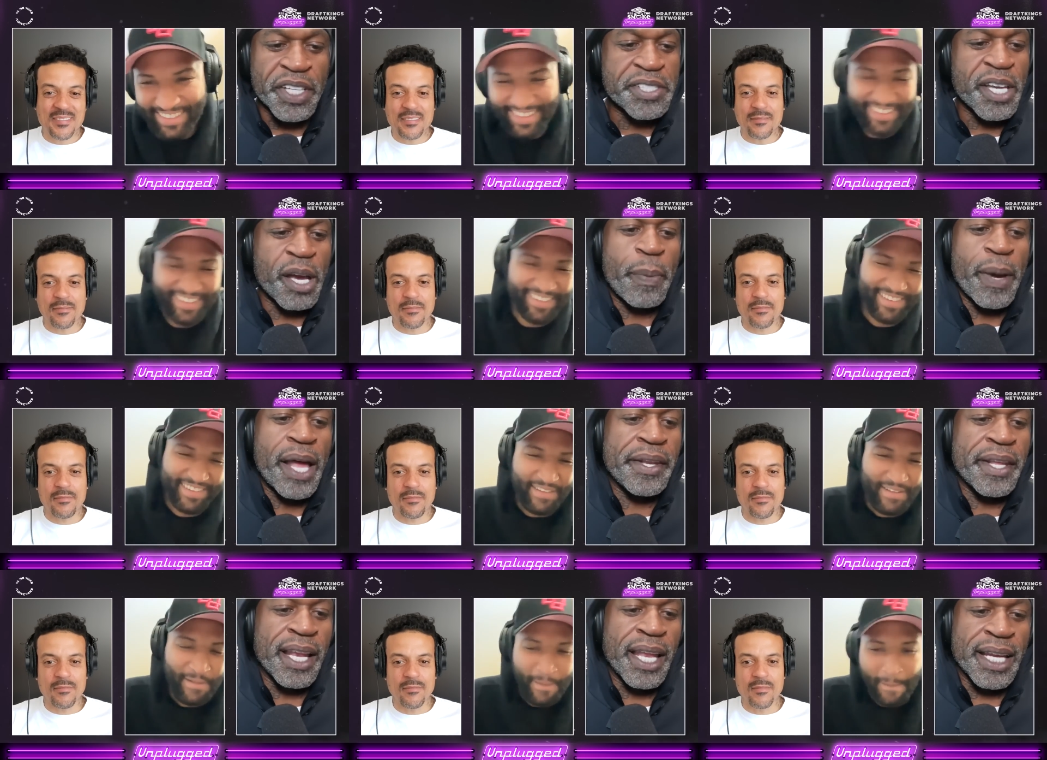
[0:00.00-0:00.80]
Speaker 1: jump out
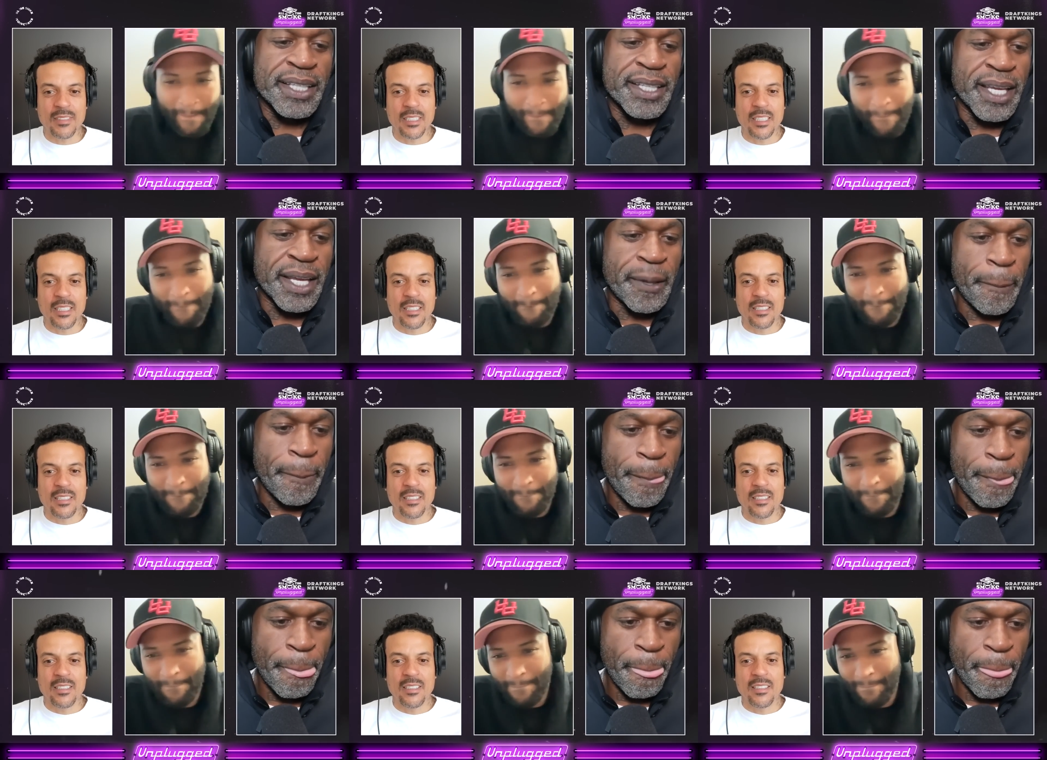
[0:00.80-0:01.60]
there like that.
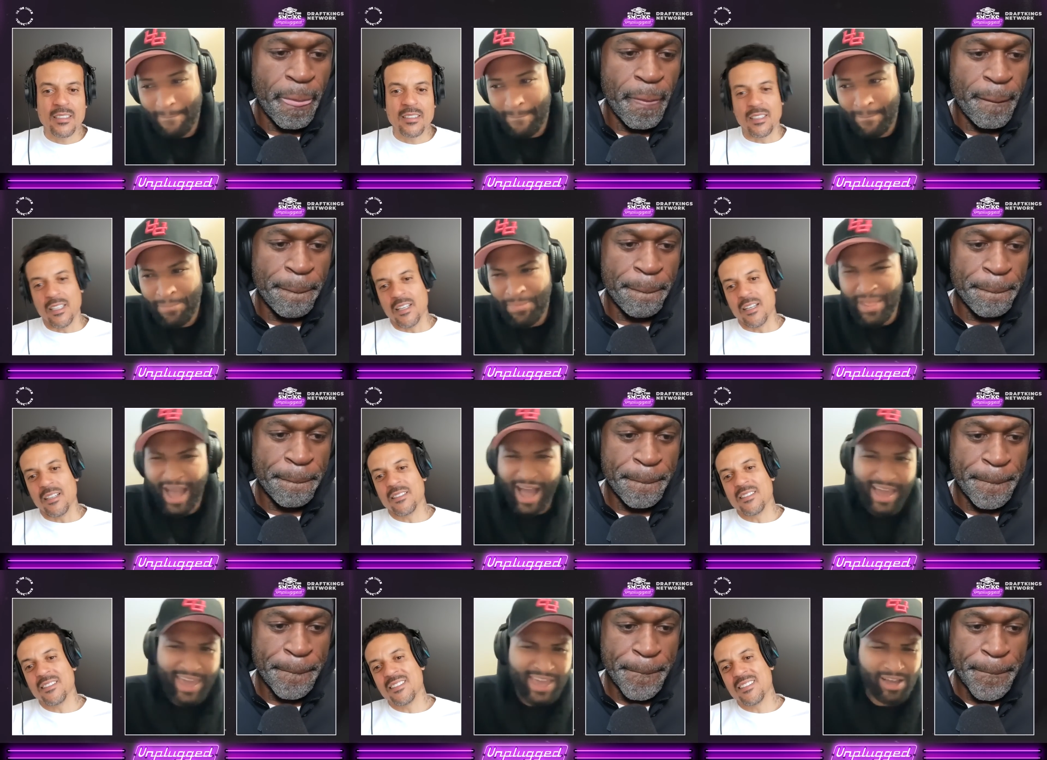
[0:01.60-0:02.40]
Speaker 2: Yeah.
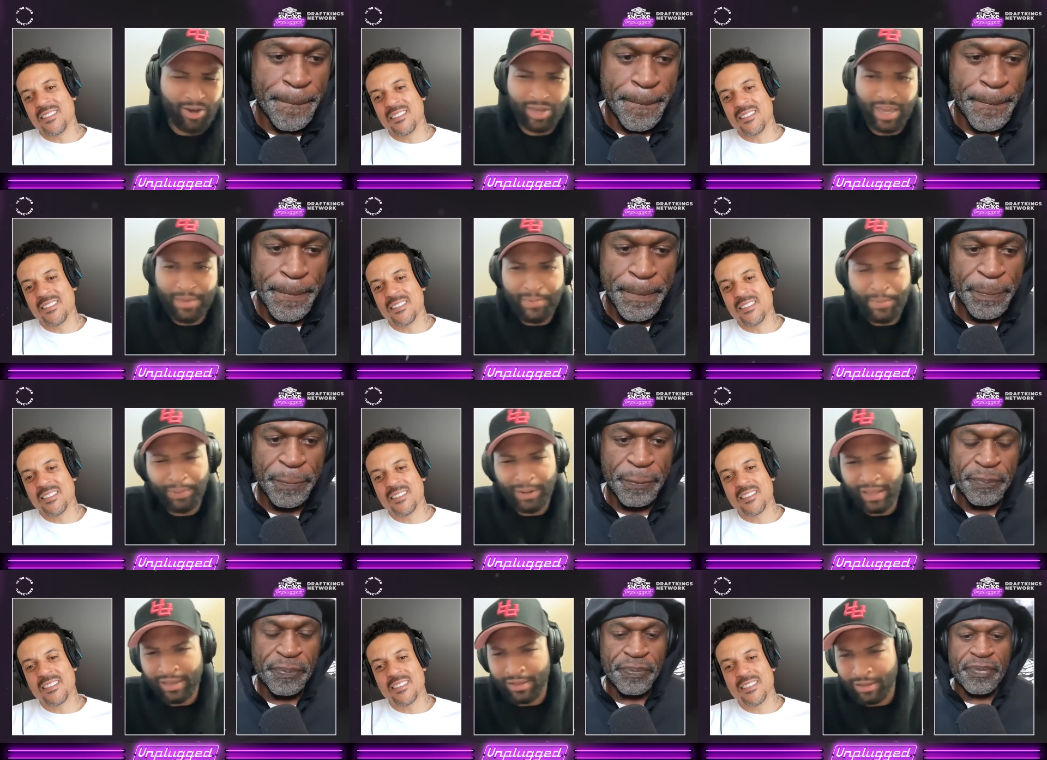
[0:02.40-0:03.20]
Nah, he gonna keep it
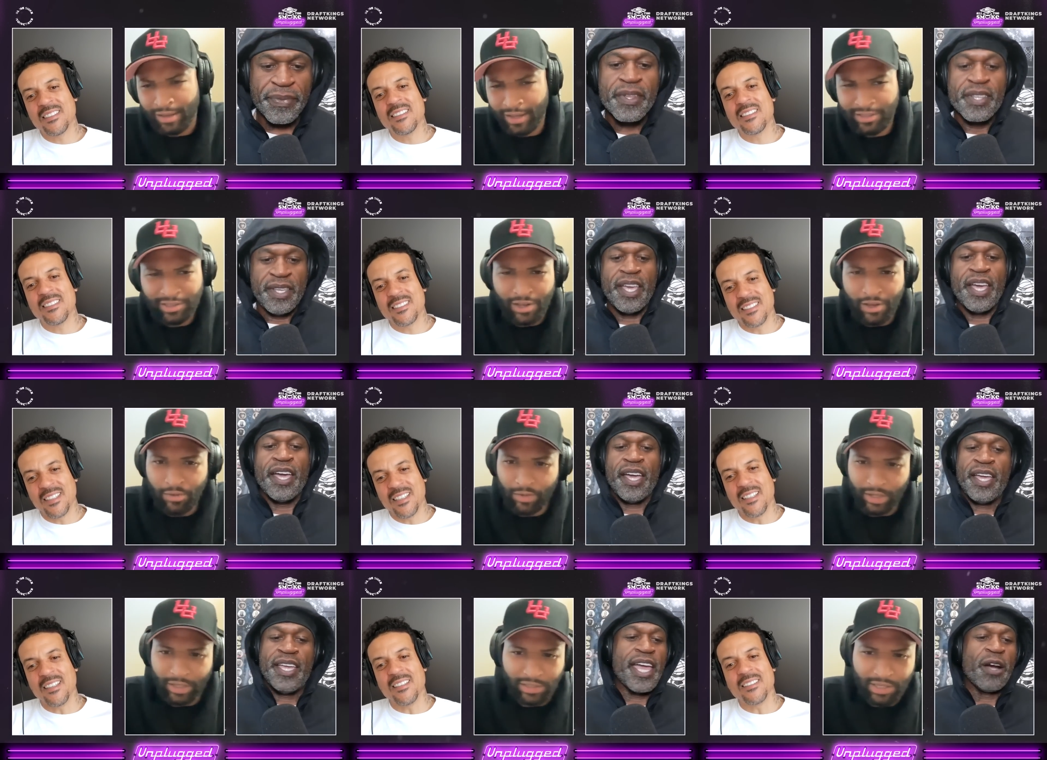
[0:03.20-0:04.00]
player as yeah, always.
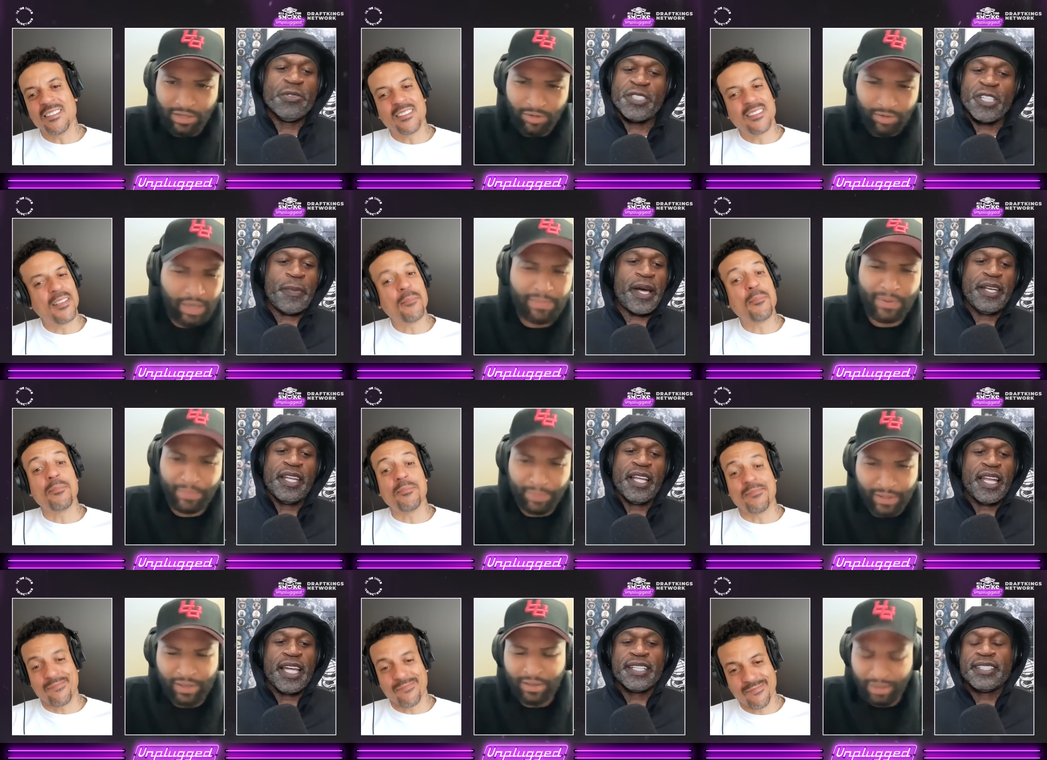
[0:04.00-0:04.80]
Yeah. He, he gonna, keep it
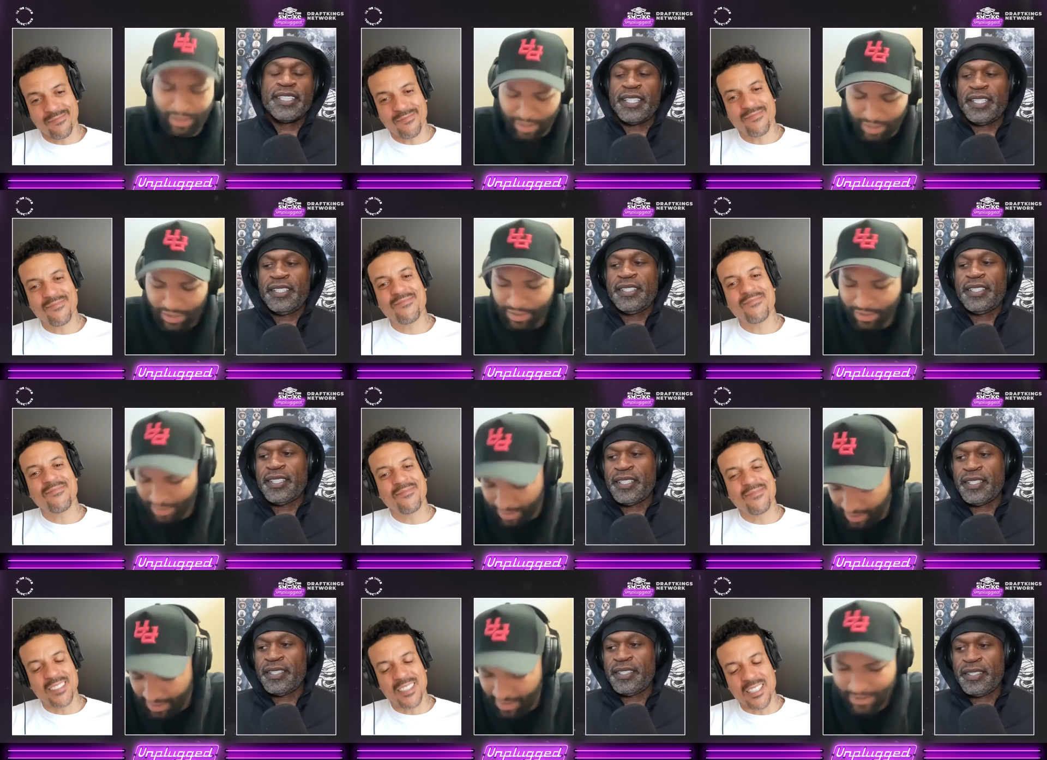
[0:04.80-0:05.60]
player. Like yeah.
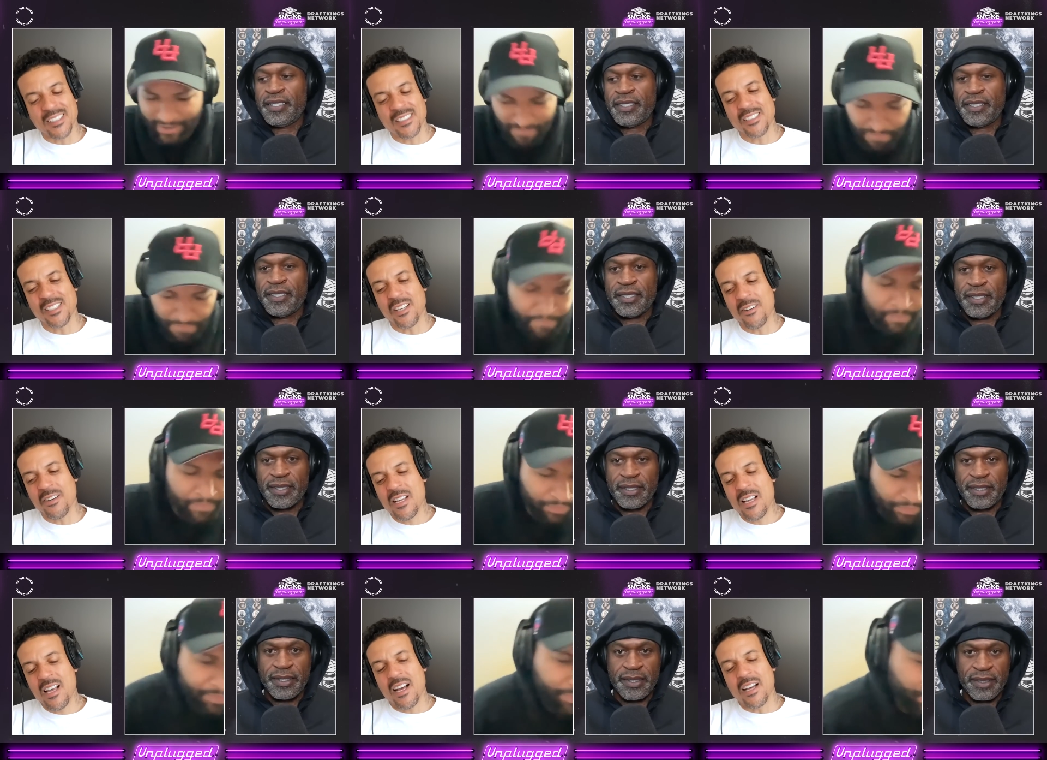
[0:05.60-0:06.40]
yeah. So
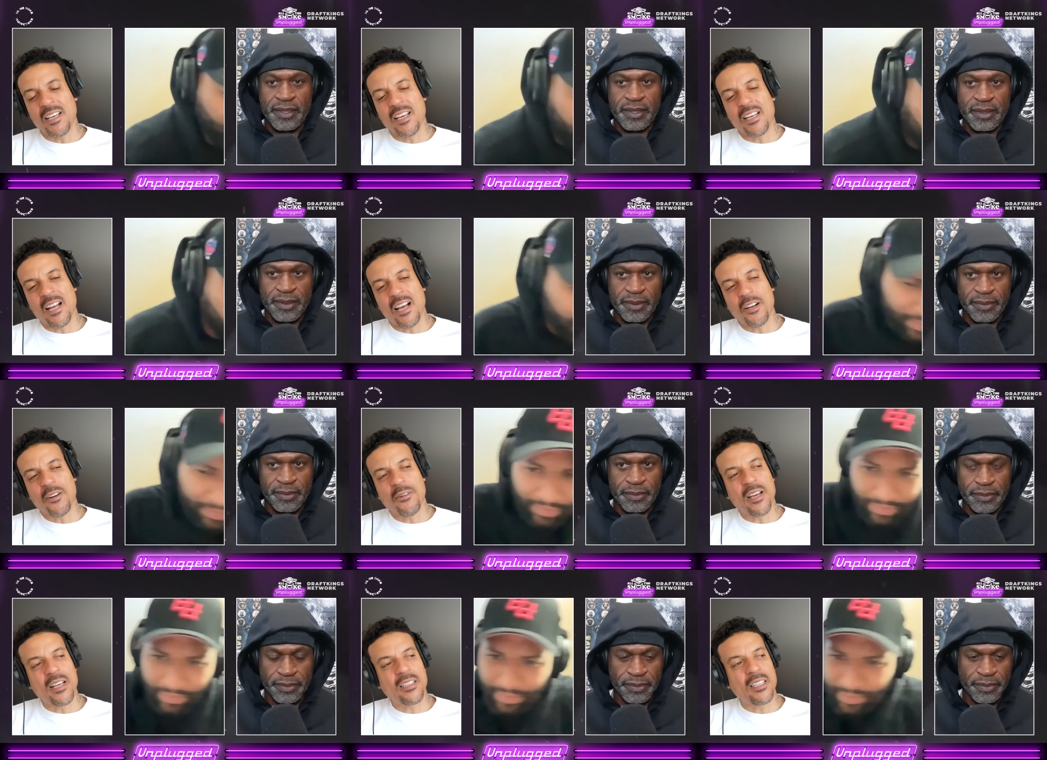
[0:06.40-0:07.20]
again, I
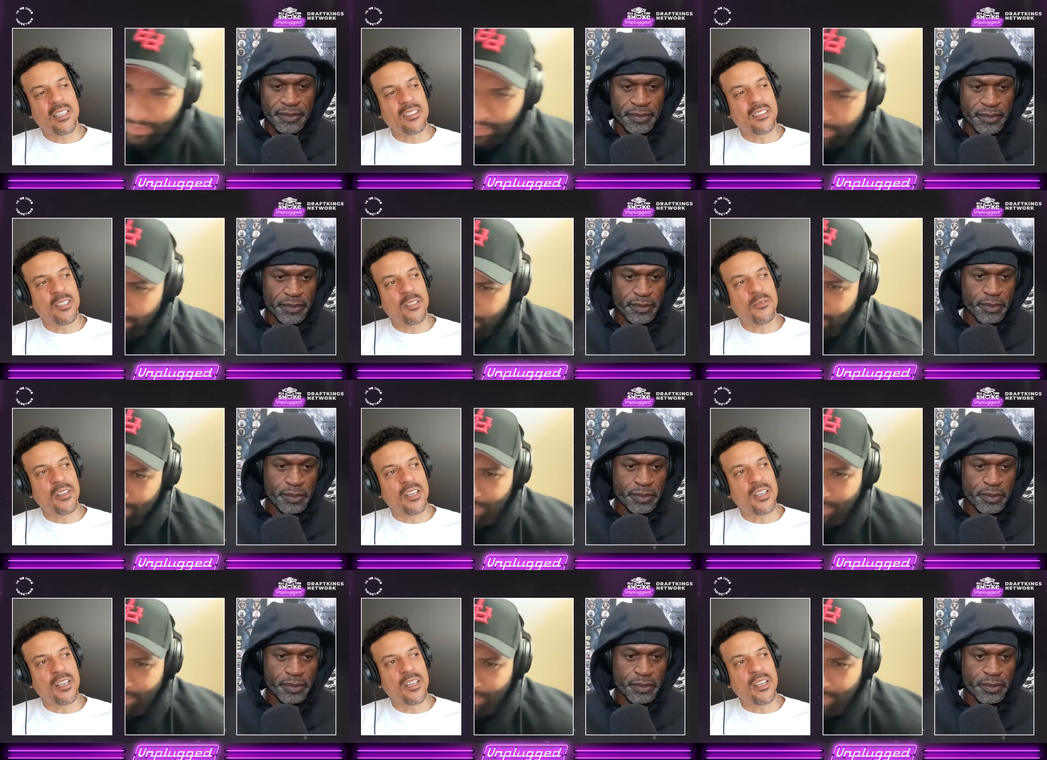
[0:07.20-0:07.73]
agree. I think it's good for